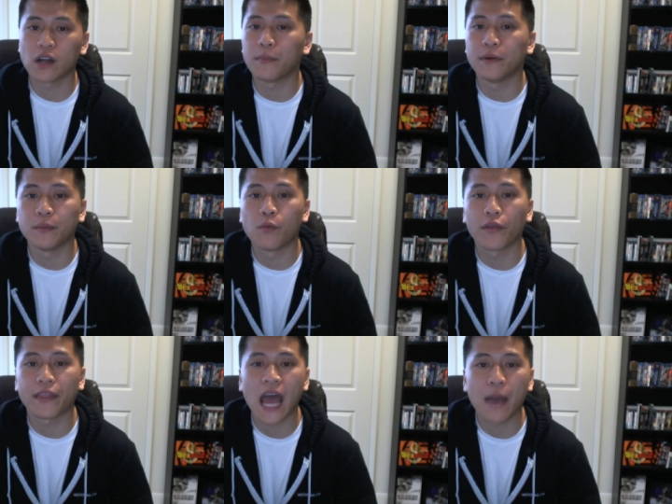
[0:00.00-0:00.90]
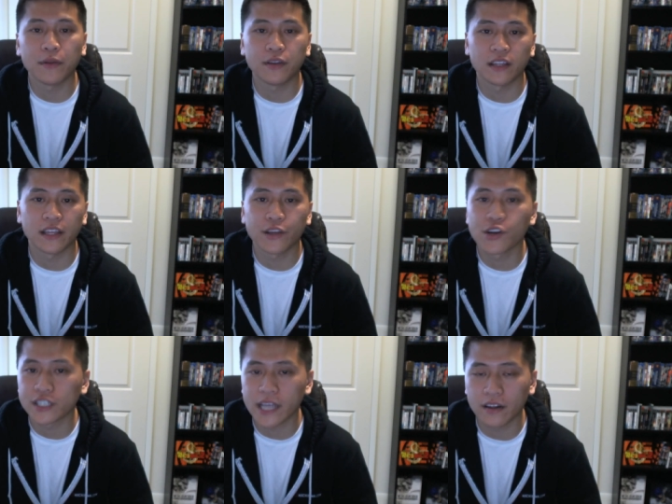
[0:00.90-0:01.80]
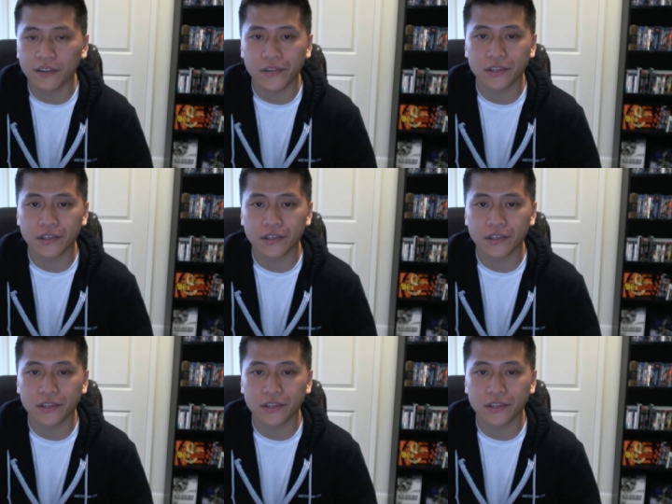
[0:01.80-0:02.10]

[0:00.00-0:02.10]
I'll be more than happy to link your channel in the